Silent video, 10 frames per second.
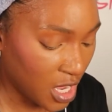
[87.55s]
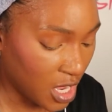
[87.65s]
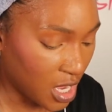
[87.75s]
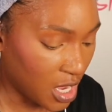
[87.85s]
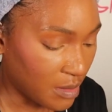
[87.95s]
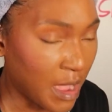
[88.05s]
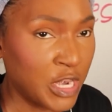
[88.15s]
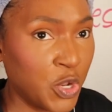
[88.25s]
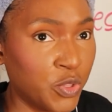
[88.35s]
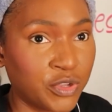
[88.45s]

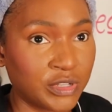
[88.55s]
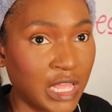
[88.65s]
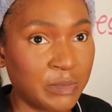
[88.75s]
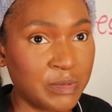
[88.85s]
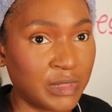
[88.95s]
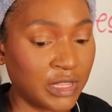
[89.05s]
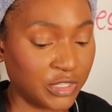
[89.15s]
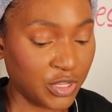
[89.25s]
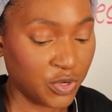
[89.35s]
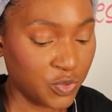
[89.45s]
I know there are a lot of people
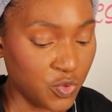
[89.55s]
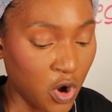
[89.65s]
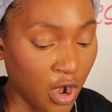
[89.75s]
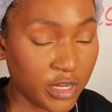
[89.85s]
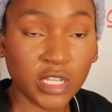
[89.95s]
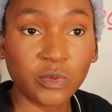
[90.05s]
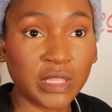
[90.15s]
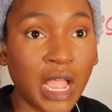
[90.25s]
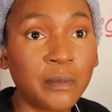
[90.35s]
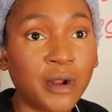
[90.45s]
out there who aren't good with
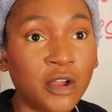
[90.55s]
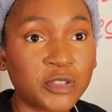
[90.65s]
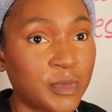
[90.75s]
eyebrows.